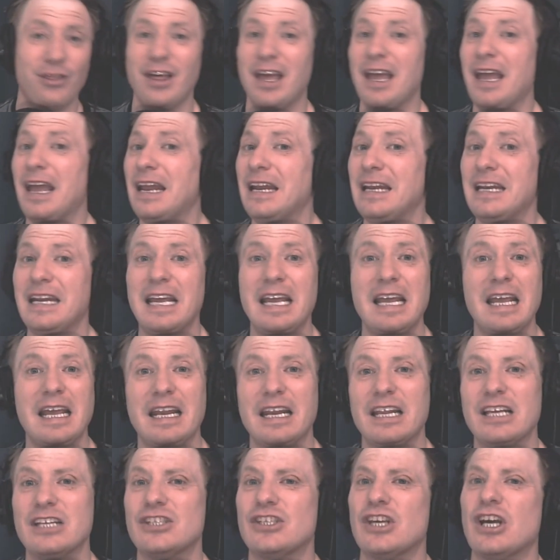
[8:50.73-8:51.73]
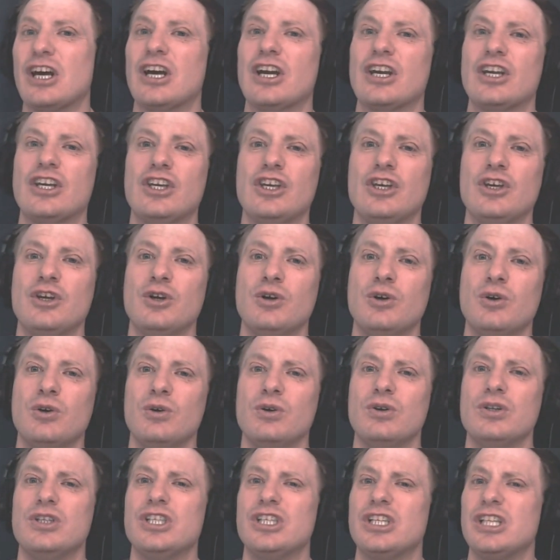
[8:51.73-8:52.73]
All they need is a
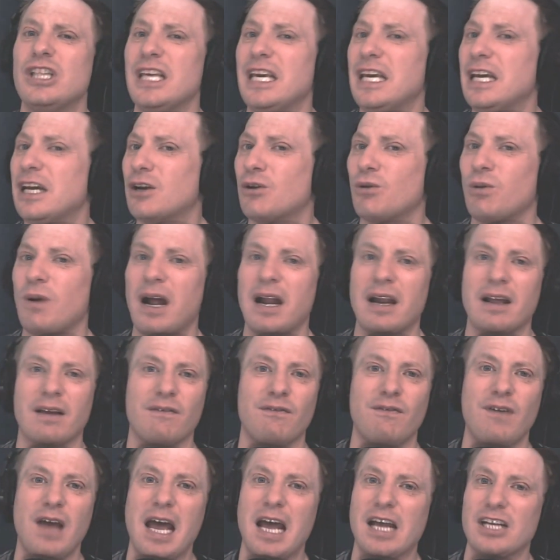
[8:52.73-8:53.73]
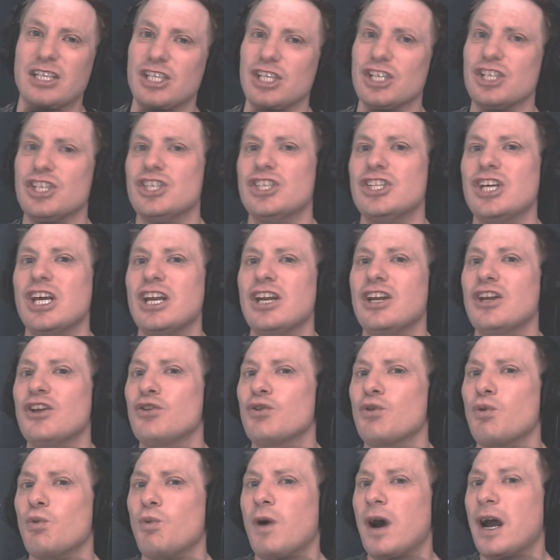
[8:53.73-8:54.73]
huge theocratic
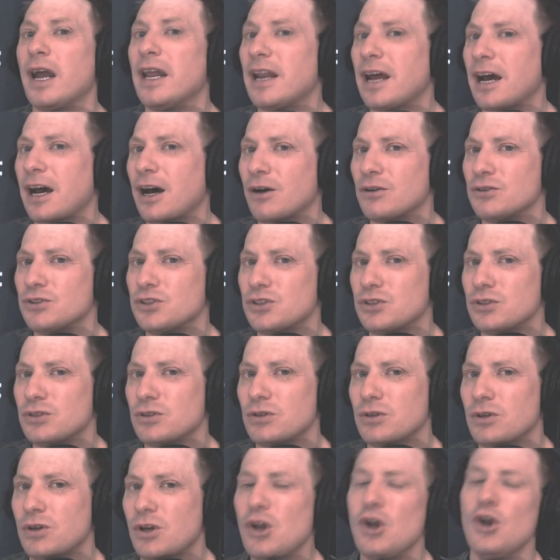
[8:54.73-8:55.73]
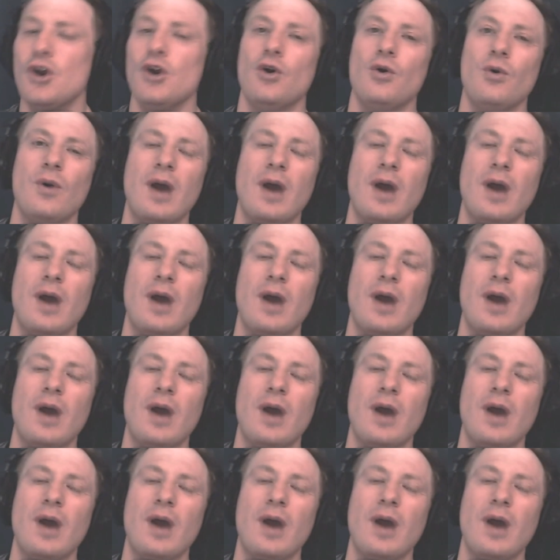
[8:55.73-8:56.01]
fascist sitting in the White House